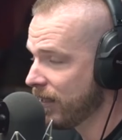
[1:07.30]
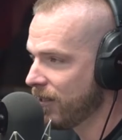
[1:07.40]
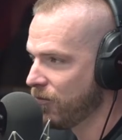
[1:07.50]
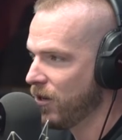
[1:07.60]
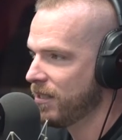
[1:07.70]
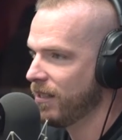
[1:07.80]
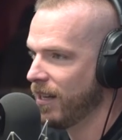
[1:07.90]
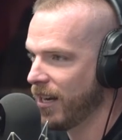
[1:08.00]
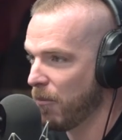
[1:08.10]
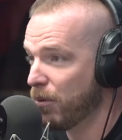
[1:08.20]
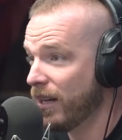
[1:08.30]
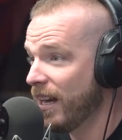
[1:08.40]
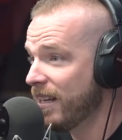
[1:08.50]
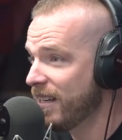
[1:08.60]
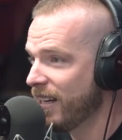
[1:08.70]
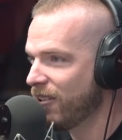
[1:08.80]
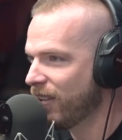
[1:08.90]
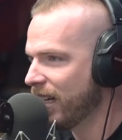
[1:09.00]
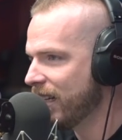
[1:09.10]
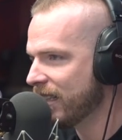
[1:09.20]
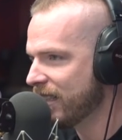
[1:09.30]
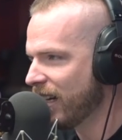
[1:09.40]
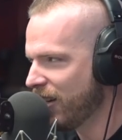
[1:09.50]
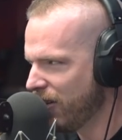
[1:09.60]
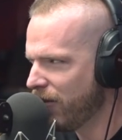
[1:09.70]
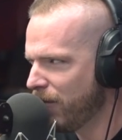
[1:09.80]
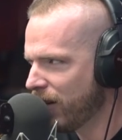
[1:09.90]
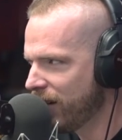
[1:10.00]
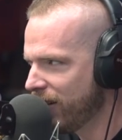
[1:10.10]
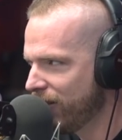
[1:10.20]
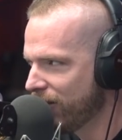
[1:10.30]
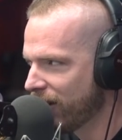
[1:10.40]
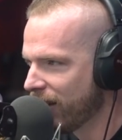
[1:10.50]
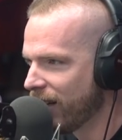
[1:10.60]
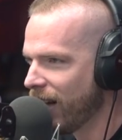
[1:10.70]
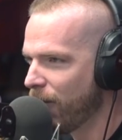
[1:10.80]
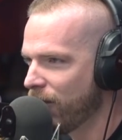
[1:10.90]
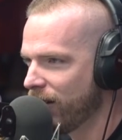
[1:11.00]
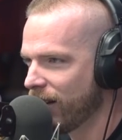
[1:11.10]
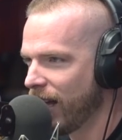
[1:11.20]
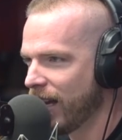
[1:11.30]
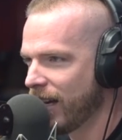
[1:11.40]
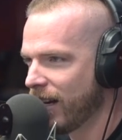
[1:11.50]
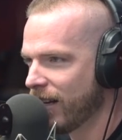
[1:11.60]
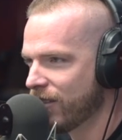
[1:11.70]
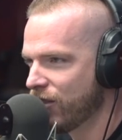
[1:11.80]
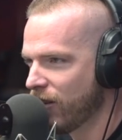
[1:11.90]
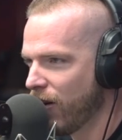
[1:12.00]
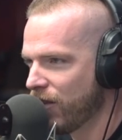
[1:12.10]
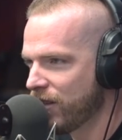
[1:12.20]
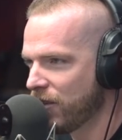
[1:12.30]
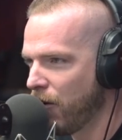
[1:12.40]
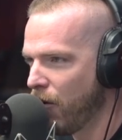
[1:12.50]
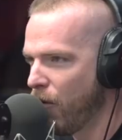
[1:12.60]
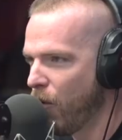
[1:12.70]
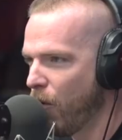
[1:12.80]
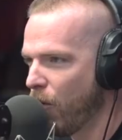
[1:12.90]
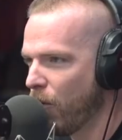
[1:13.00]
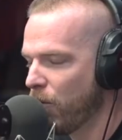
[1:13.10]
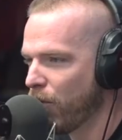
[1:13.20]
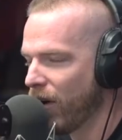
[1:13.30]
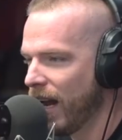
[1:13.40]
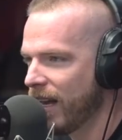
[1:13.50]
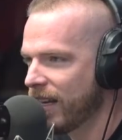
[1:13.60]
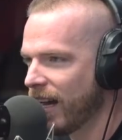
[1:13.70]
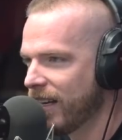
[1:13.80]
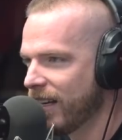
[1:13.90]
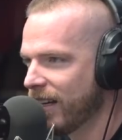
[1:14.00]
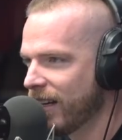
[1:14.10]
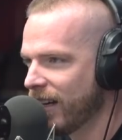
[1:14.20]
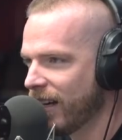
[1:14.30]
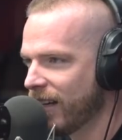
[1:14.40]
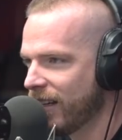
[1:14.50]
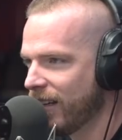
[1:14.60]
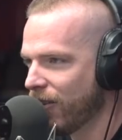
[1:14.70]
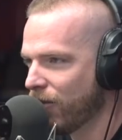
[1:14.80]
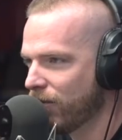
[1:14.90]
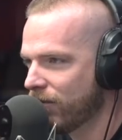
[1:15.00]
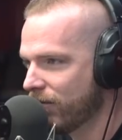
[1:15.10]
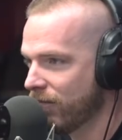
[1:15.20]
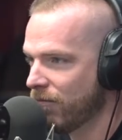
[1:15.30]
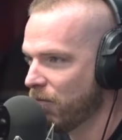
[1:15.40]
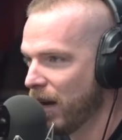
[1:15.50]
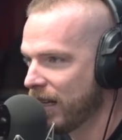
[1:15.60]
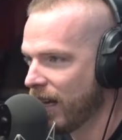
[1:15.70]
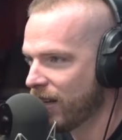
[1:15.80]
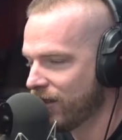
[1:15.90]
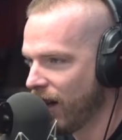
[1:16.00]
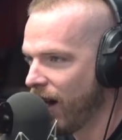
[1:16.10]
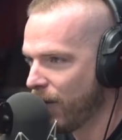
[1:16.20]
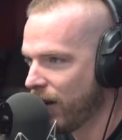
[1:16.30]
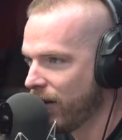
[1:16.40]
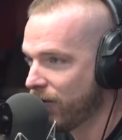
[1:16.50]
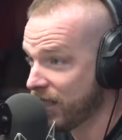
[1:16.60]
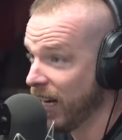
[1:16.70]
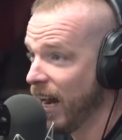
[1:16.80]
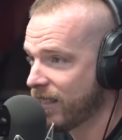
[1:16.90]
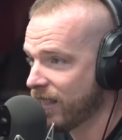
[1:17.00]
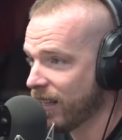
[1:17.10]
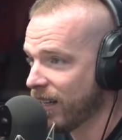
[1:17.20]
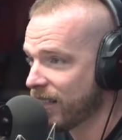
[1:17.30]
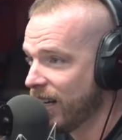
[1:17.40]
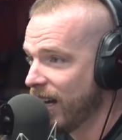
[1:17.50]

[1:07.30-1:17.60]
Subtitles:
This wasn't like a planned deal. I didn't say, you know what I'm going to do? I'm going to start this whole brand idea and, you know, make that a job. It was an accident.